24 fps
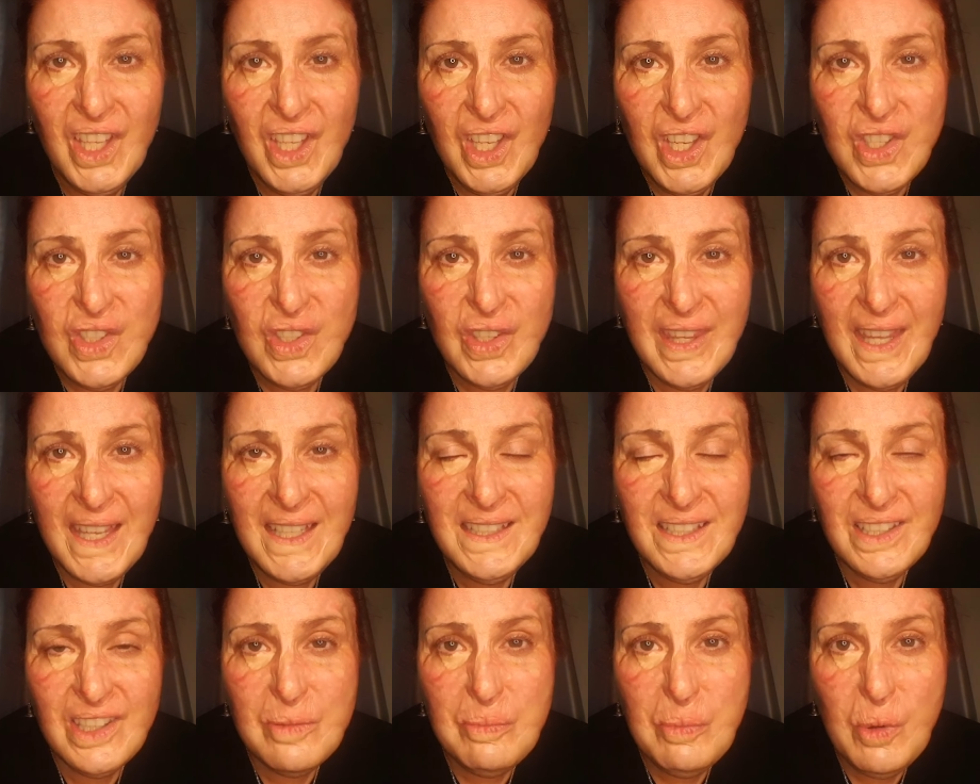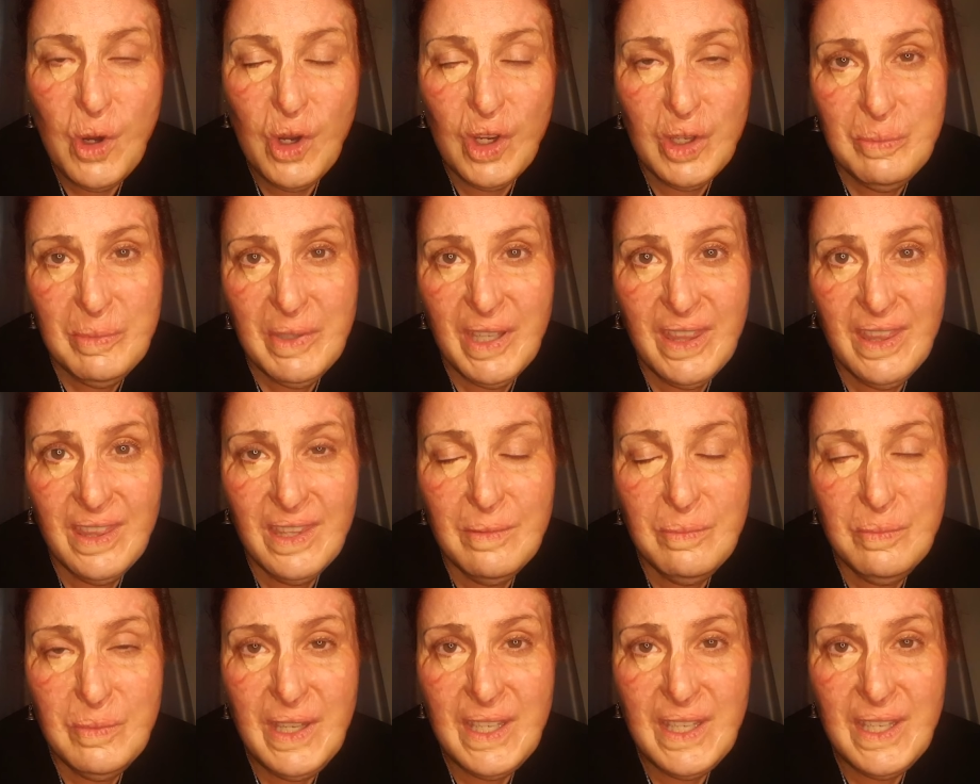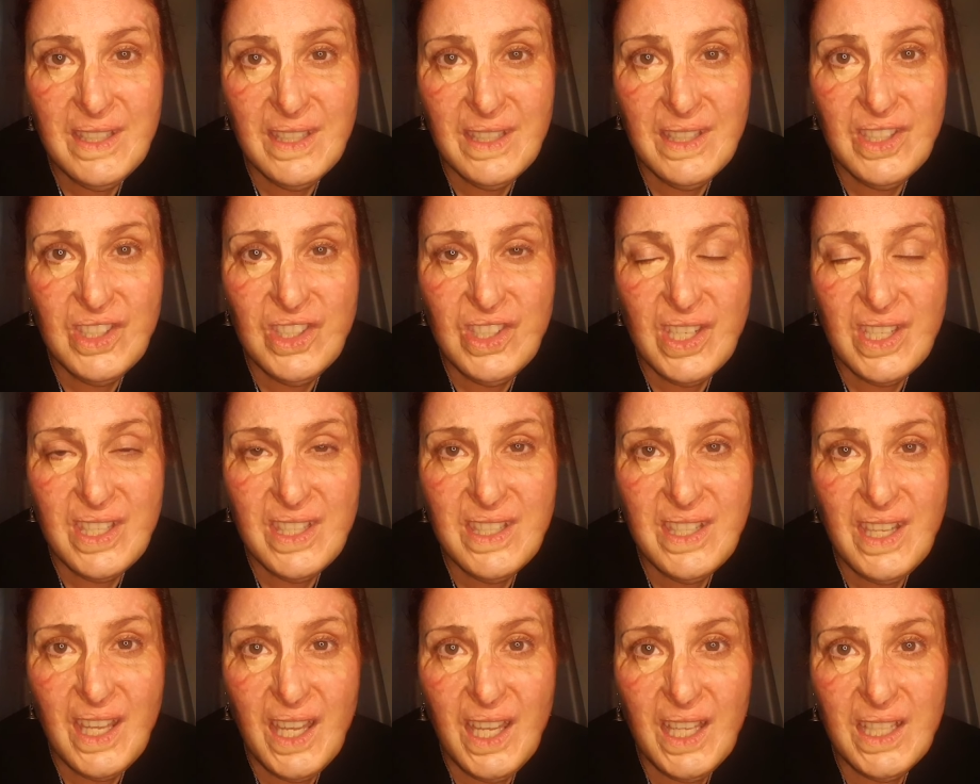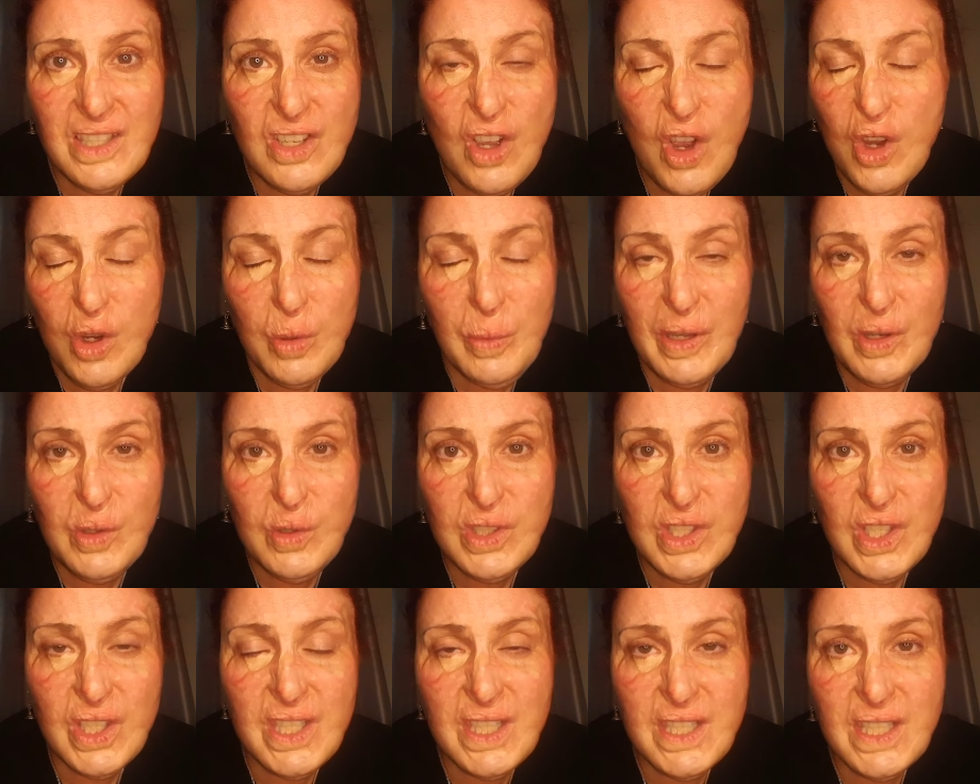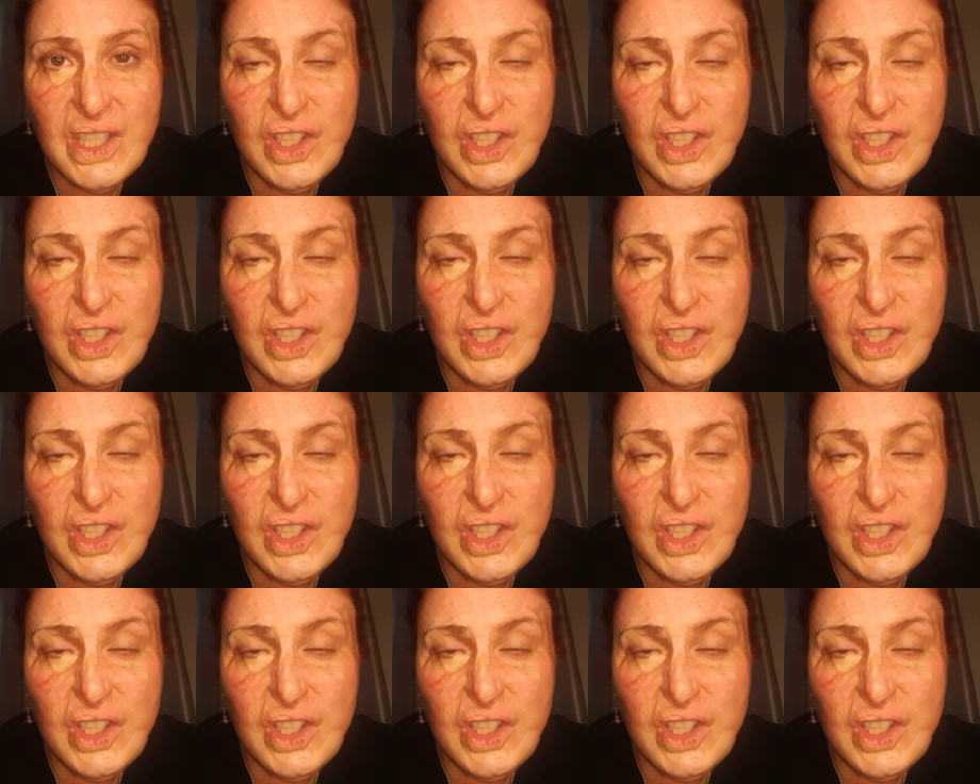So at the end of the appointment, they basically just said, oh, well, just,